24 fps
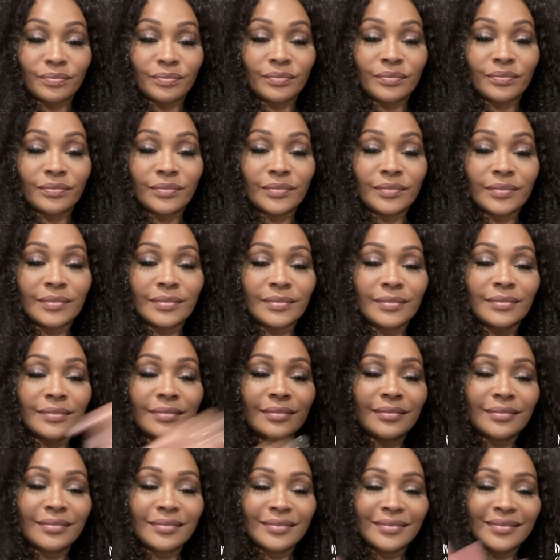Okay.
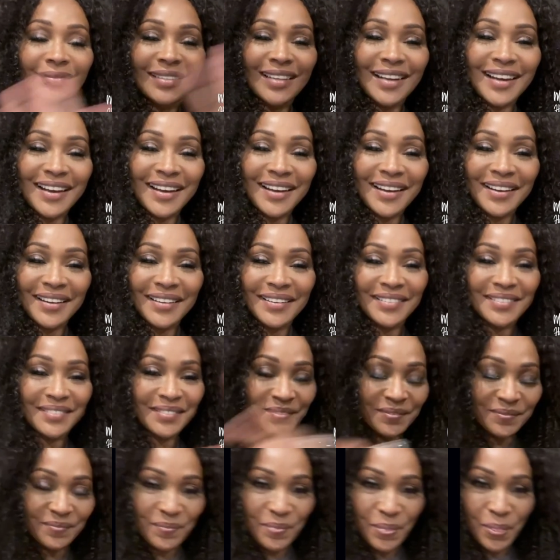Hi. All right.
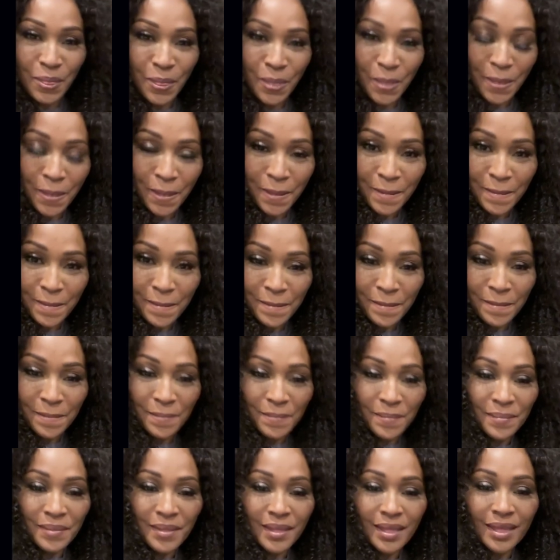Say hello to these people.
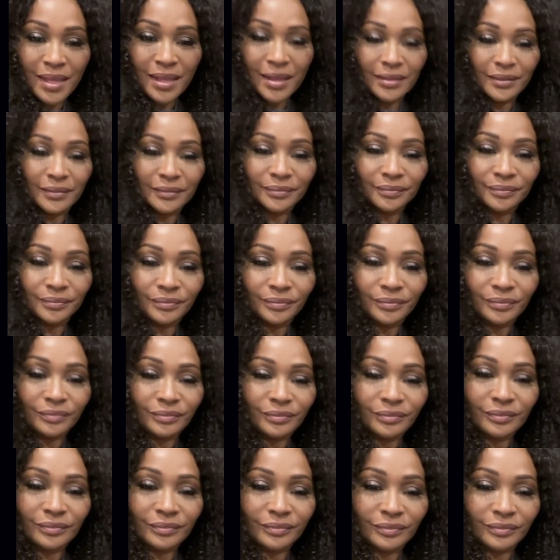They've been trying to get you
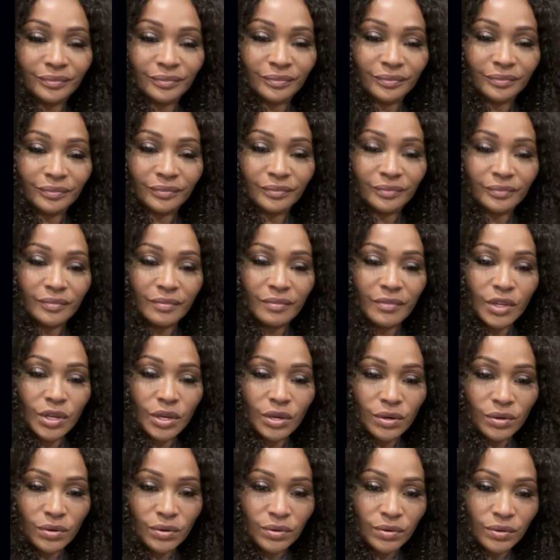your attention.
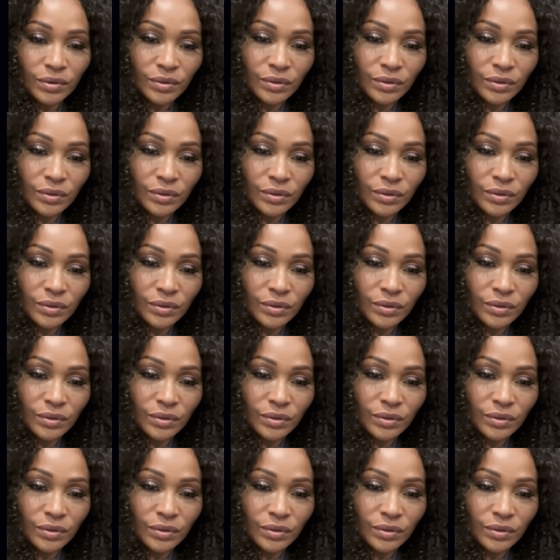Who?